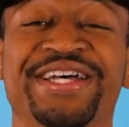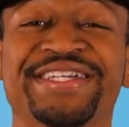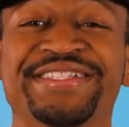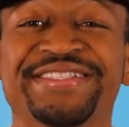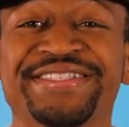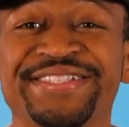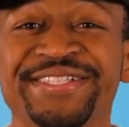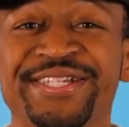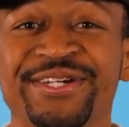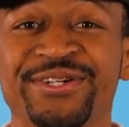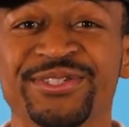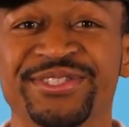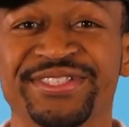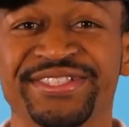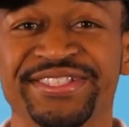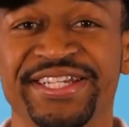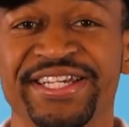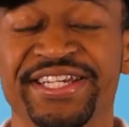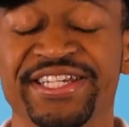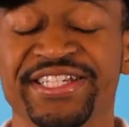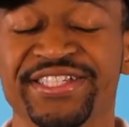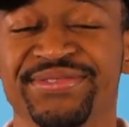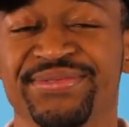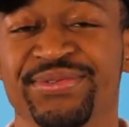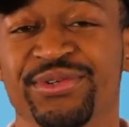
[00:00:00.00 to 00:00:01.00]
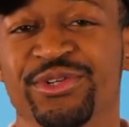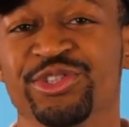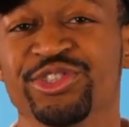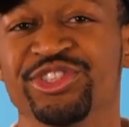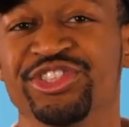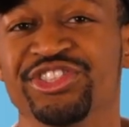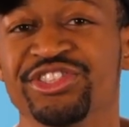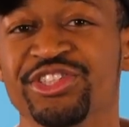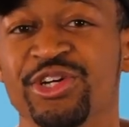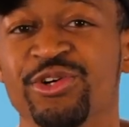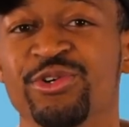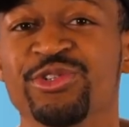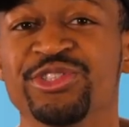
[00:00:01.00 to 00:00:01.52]
SEO stands for
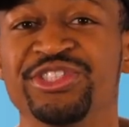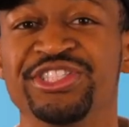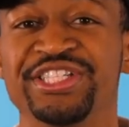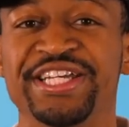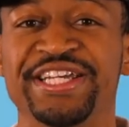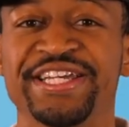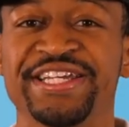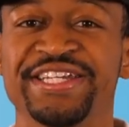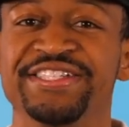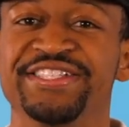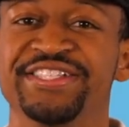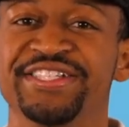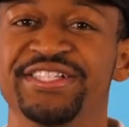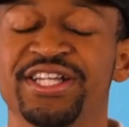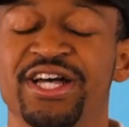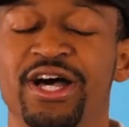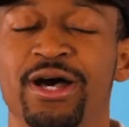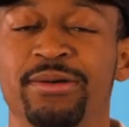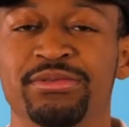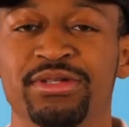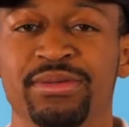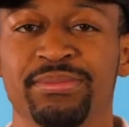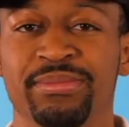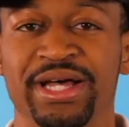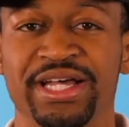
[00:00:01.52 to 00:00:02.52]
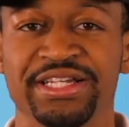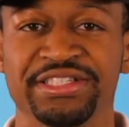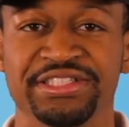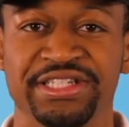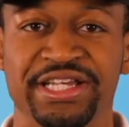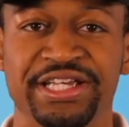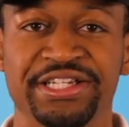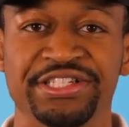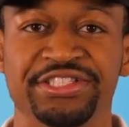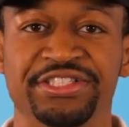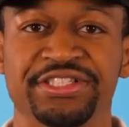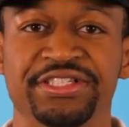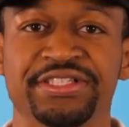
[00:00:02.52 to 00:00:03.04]
search engine
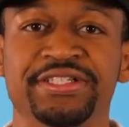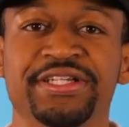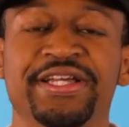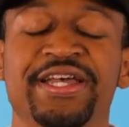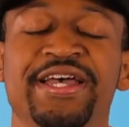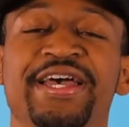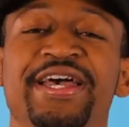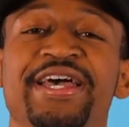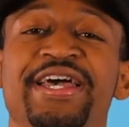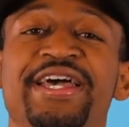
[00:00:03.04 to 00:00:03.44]
optimization